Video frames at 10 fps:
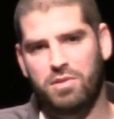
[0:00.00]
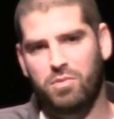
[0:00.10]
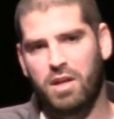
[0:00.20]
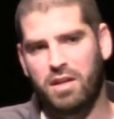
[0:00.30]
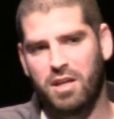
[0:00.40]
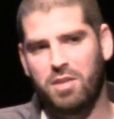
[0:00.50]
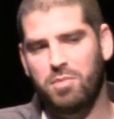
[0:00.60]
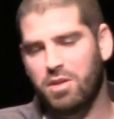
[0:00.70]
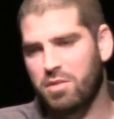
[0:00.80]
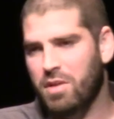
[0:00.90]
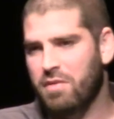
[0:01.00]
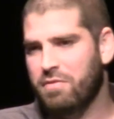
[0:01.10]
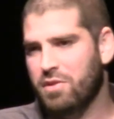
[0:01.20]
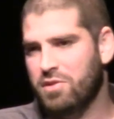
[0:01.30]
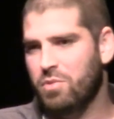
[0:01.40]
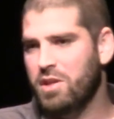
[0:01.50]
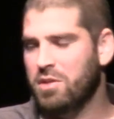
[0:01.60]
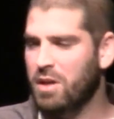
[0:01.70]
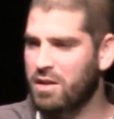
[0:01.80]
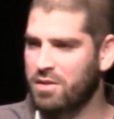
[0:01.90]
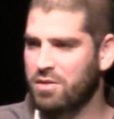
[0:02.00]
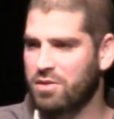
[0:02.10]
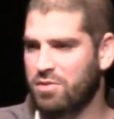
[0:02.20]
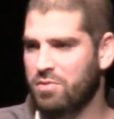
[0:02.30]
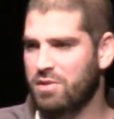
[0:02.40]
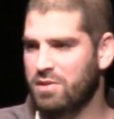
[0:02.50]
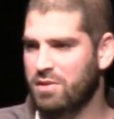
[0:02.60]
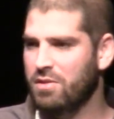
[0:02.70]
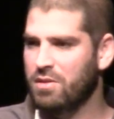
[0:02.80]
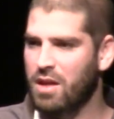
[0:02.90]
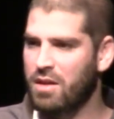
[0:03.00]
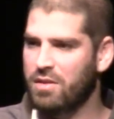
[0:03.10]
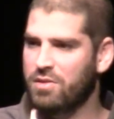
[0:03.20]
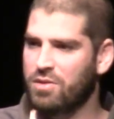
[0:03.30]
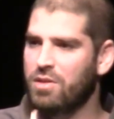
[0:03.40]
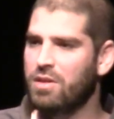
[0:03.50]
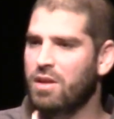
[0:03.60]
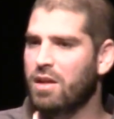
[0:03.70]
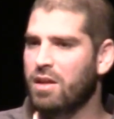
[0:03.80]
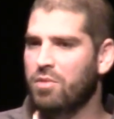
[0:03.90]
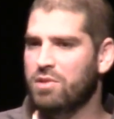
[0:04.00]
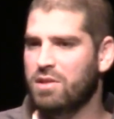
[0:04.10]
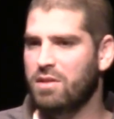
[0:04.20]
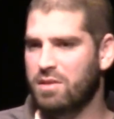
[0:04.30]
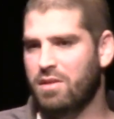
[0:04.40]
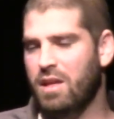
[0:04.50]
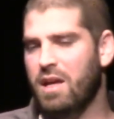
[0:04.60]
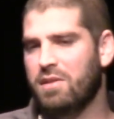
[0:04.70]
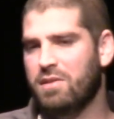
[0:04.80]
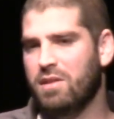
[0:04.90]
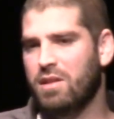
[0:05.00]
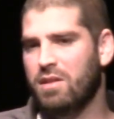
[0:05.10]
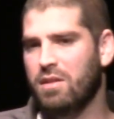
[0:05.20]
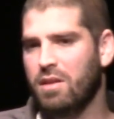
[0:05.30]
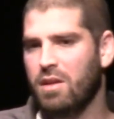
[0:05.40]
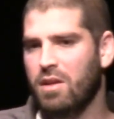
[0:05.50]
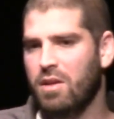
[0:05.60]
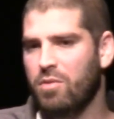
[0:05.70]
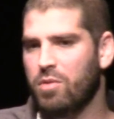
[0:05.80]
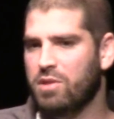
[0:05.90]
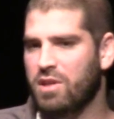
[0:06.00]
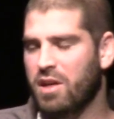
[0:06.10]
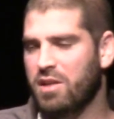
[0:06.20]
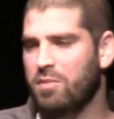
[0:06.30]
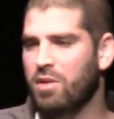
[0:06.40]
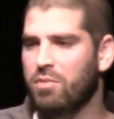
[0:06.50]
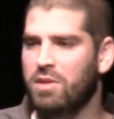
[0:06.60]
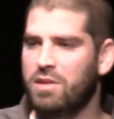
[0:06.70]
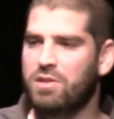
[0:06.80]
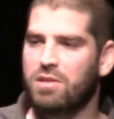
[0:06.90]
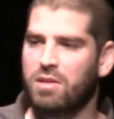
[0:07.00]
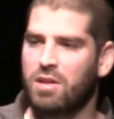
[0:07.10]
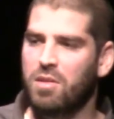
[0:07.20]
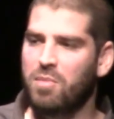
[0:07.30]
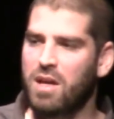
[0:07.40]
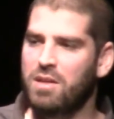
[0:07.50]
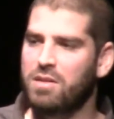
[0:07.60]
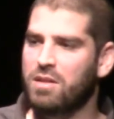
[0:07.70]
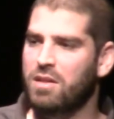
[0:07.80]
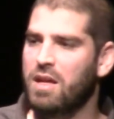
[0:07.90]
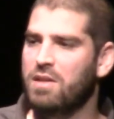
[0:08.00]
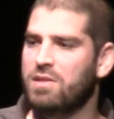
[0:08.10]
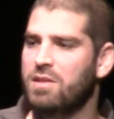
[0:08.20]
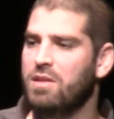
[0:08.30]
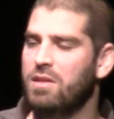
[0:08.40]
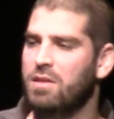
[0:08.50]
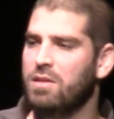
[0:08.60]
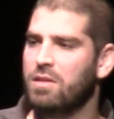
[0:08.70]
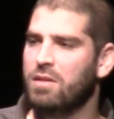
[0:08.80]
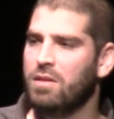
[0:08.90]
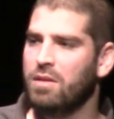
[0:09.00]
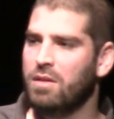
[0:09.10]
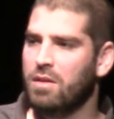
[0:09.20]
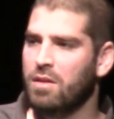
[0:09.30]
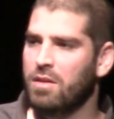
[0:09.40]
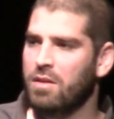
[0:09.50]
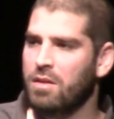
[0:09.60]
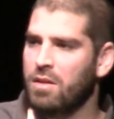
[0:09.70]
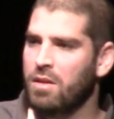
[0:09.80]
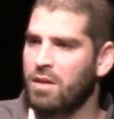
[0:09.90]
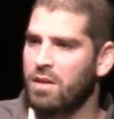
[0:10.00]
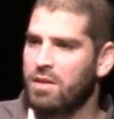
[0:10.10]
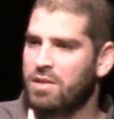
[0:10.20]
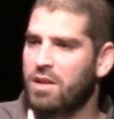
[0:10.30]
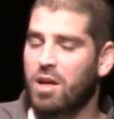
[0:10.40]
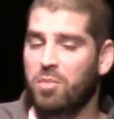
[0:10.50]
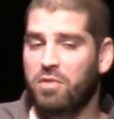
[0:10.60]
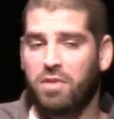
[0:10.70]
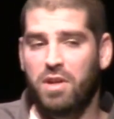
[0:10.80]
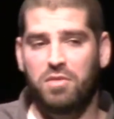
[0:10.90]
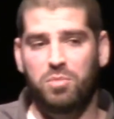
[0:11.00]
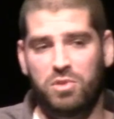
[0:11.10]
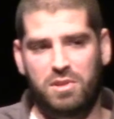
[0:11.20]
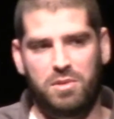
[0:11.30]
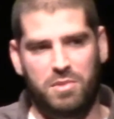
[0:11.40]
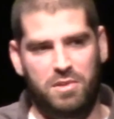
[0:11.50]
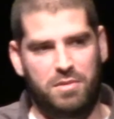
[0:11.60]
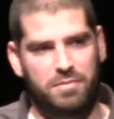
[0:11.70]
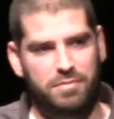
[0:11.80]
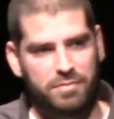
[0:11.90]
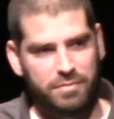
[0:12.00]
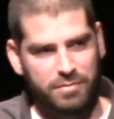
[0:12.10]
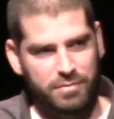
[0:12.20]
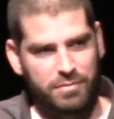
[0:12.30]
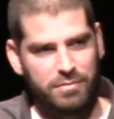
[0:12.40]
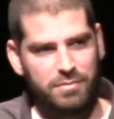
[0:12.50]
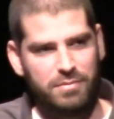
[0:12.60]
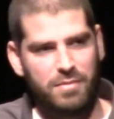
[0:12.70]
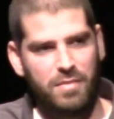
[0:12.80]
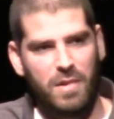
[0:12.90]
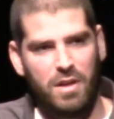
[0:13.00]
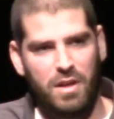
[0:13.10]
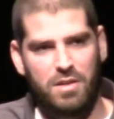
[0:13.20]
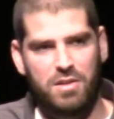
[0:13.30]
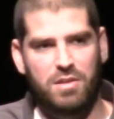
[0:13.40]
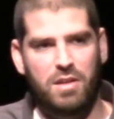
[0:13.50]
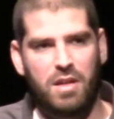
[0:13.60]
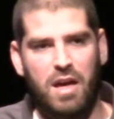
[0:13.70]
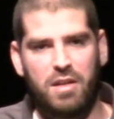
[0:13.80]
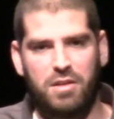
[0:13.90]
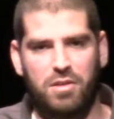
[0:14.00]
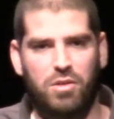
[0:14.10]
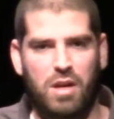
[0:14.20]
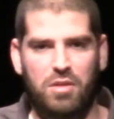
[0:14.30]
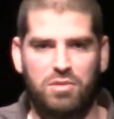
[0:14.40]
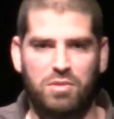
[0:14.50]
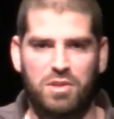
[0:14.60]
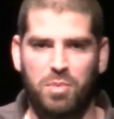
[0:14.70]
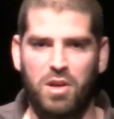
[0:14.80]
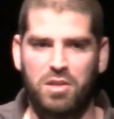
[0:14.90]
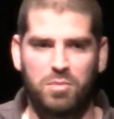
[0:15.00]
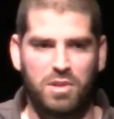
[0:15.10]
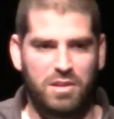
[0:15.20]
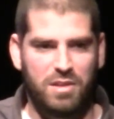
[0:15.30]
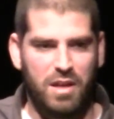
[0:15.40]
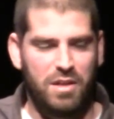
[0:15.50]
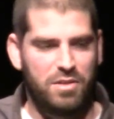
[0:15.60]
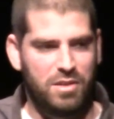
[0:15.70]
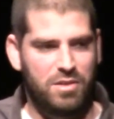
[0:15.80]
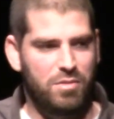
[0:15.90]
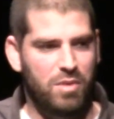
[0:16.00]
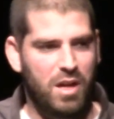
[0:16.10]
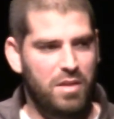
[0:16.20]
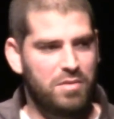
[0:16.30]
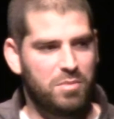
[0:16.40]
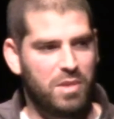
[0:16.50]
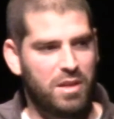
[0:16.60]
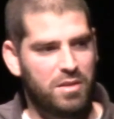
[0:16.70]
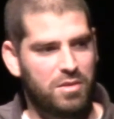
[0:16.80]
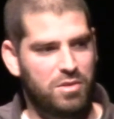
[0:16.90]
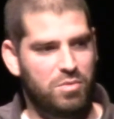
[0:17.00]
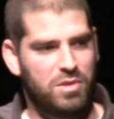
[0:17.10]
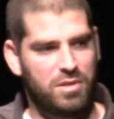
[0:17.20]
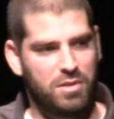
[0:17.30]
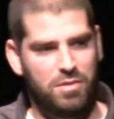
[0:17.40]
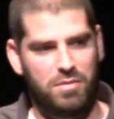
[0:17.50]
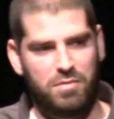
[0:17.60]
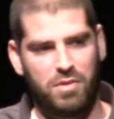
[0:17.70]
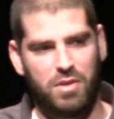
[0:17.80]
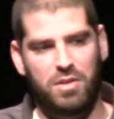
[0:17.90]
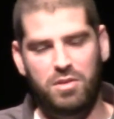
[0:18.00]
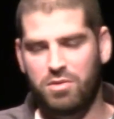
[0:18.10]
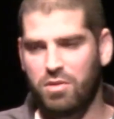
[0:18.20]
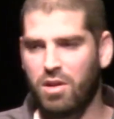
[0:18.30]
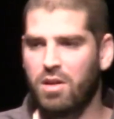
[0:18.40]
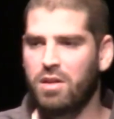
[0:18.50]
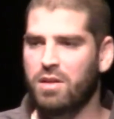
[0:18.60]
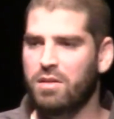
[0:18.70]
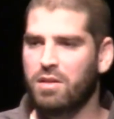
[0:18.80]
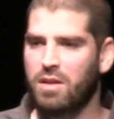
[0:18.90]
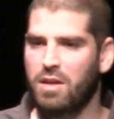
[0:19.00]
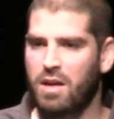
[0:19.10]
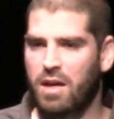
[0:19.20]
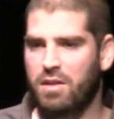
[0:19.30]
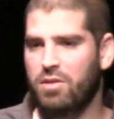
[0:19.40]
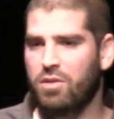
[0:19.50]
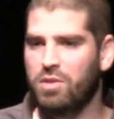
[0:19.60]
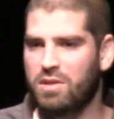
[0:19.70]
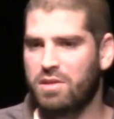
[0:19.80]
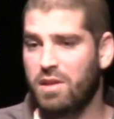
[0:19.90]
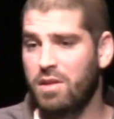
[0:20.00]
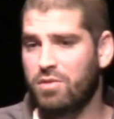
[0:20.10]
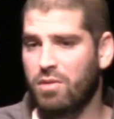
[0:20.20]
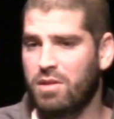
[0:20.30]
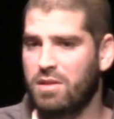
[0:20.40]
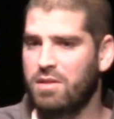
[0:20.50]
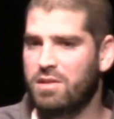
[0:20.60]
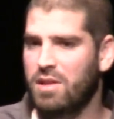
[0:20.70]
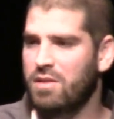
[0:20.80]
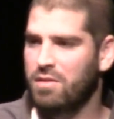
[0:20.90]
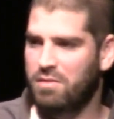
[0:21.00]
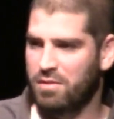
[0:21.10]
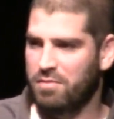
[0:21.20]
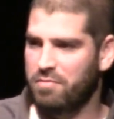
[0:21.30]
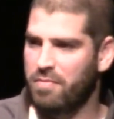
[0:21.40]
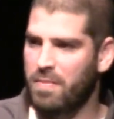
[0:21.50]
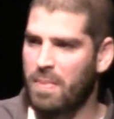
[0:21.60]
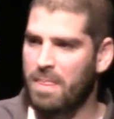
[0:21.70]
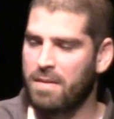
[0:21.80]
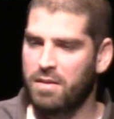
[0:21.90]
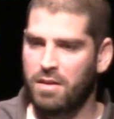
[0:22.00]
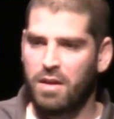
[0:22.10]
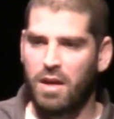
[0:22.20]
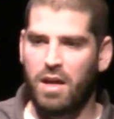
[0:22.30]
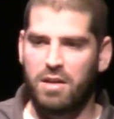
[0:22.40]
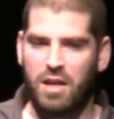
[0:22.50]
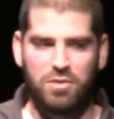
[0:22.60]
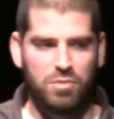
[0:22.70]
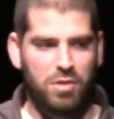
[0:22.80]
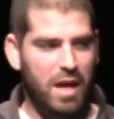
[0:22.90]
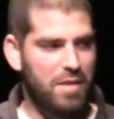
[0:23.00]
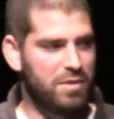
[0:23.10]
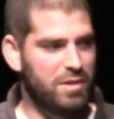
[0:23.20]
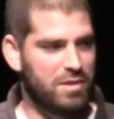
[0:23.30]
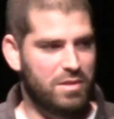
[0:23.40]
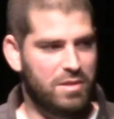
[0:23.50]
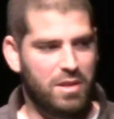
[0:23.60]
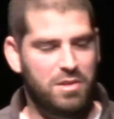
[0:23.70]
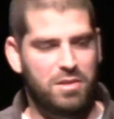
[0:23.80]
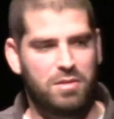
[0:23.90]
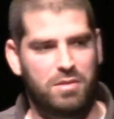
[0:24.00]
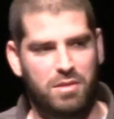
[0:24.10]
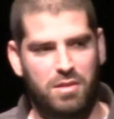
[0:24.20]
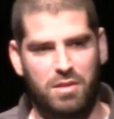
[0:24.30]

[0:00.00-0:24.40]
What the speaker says: when I came here in my first week, my English was still not as good, and I was in this class, and we were talking about religion, and a man in the class, he said, I'm afraid Muslims. And she said, I didn't know how to respond, because I had just arrived, and my English wasn't very strong, and I didn't know what to say, so I didn't say anything. And as we were having this discussion,